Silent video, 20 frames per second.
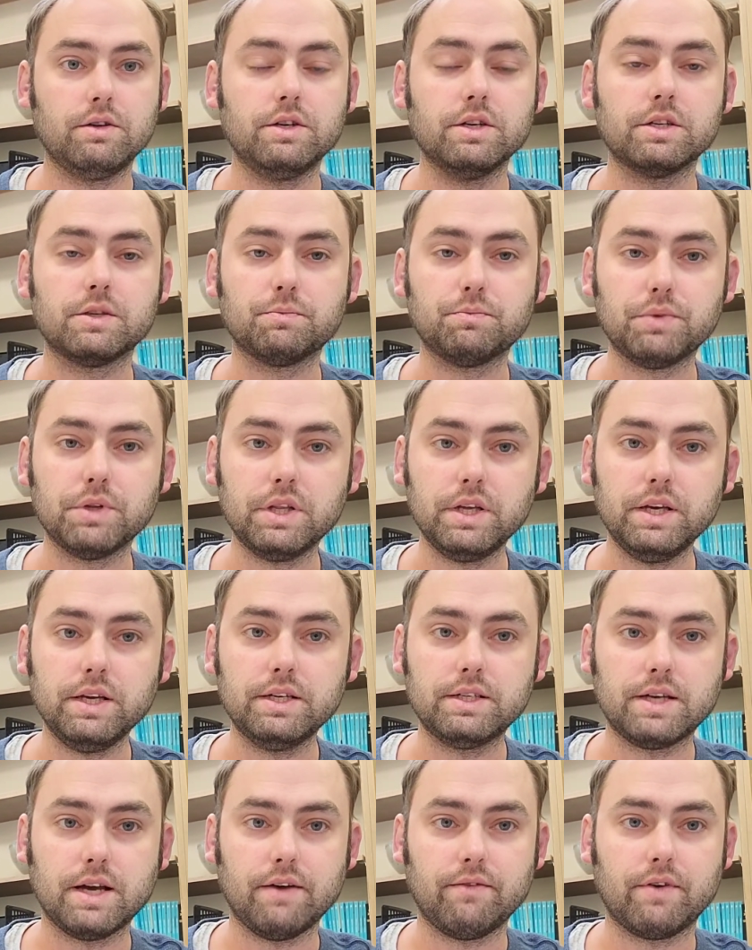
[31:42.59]
Just
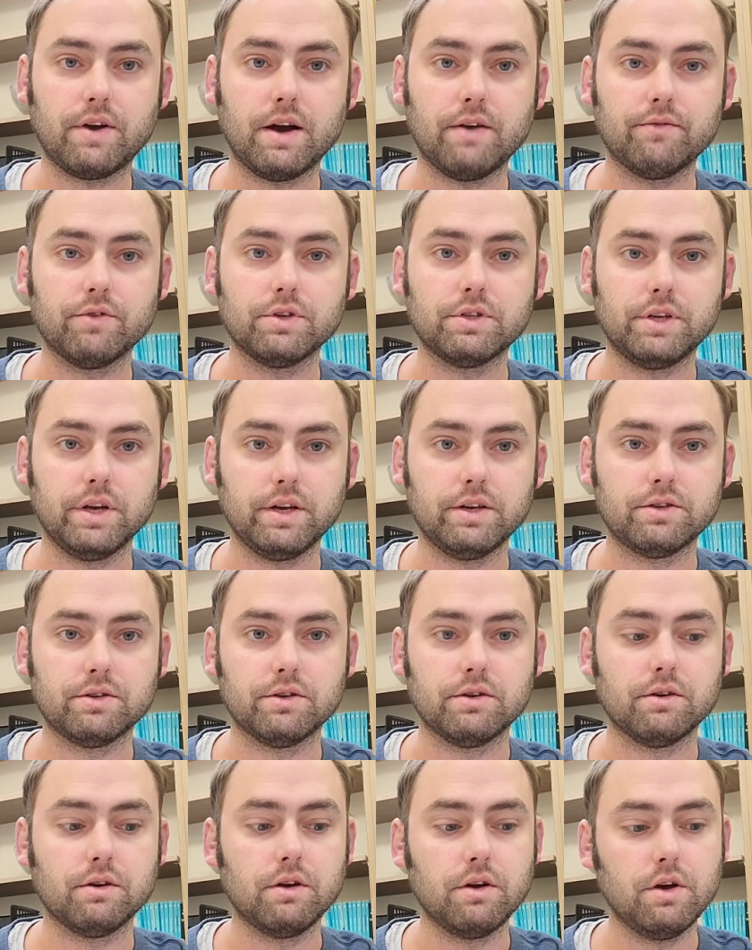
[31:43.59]
please have
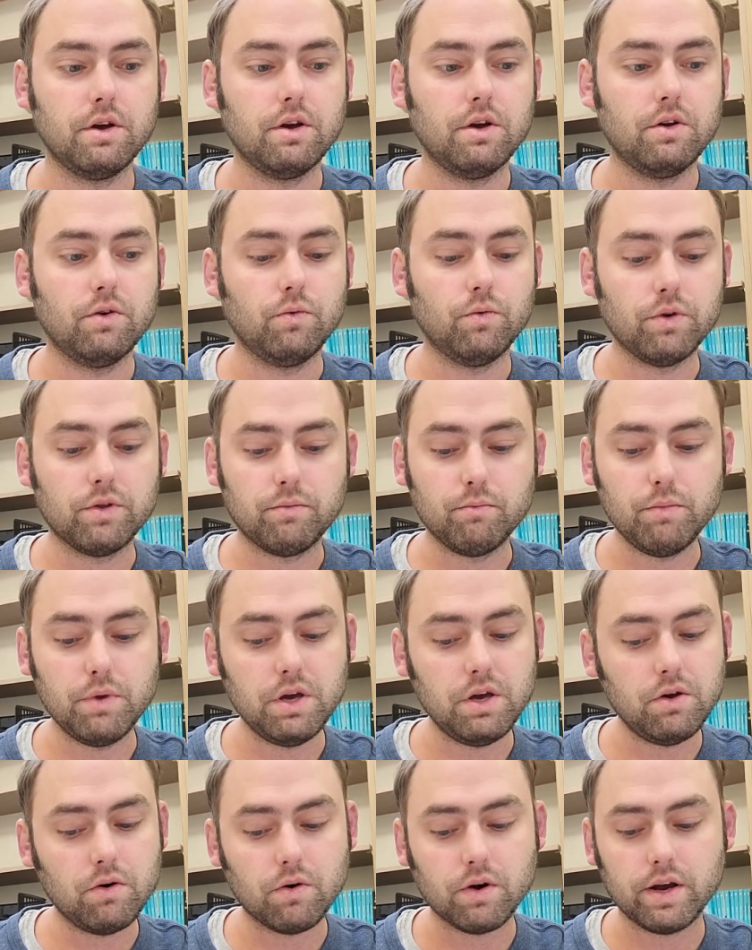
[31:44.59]
conversation with
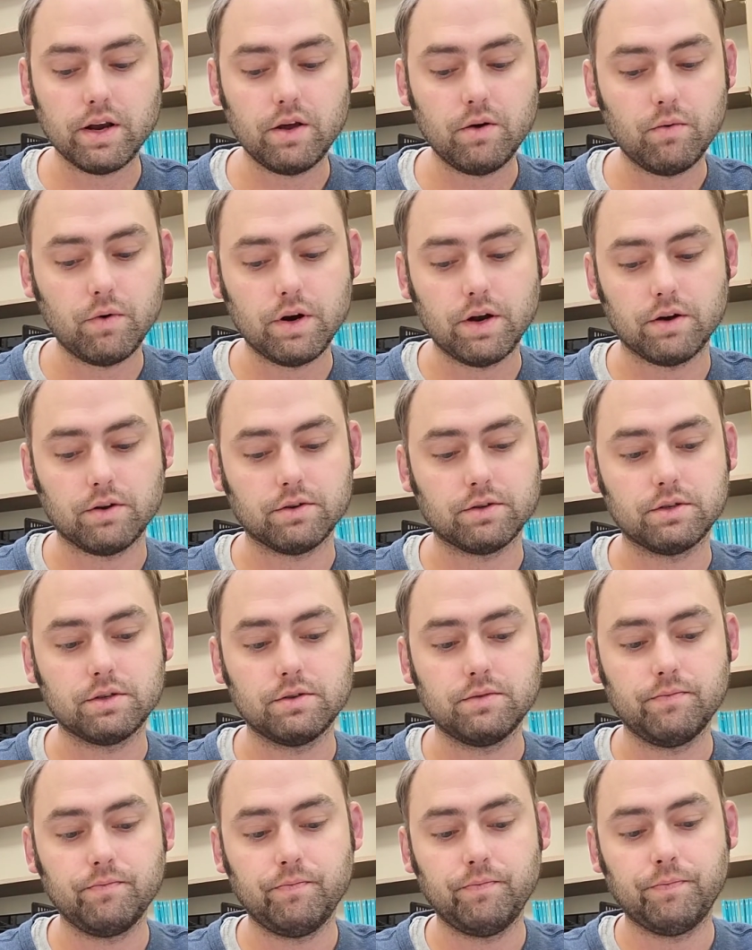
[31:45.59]
me or anyone
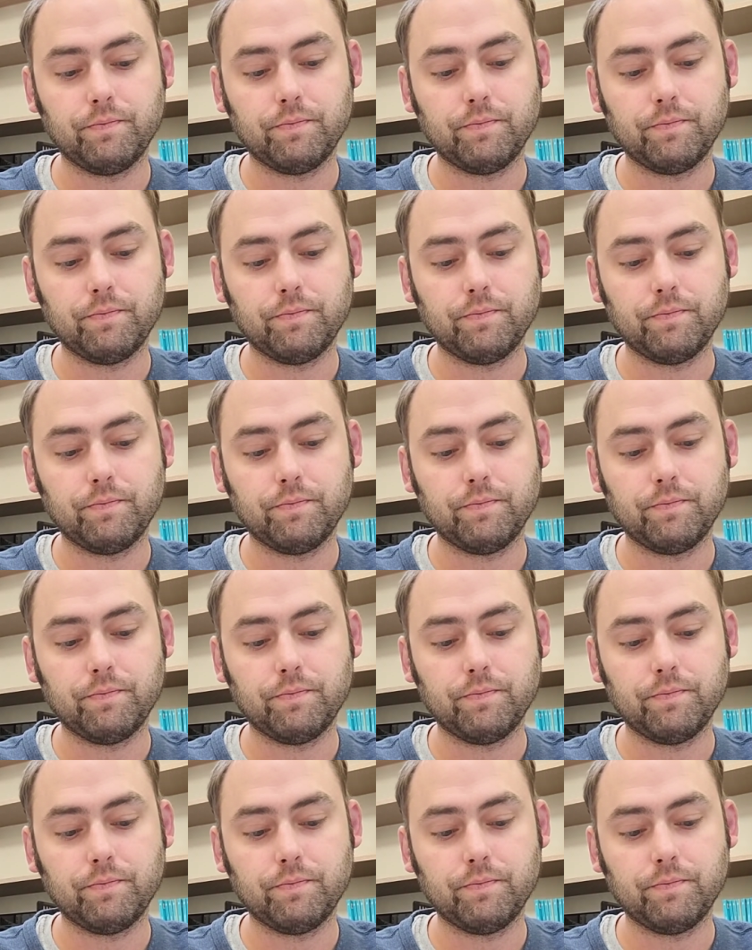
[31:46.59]
else